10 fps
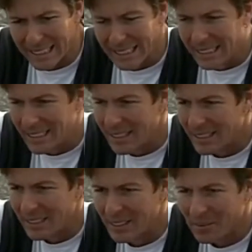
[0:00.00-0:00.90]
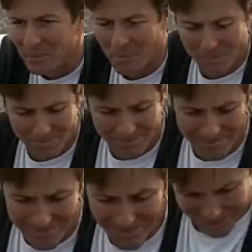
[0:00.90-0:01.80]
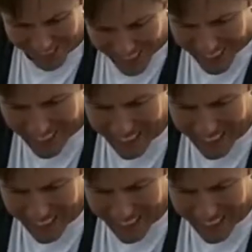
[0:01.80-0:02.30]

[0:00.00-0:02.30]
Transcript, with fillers: Cooperate? Oh, yes.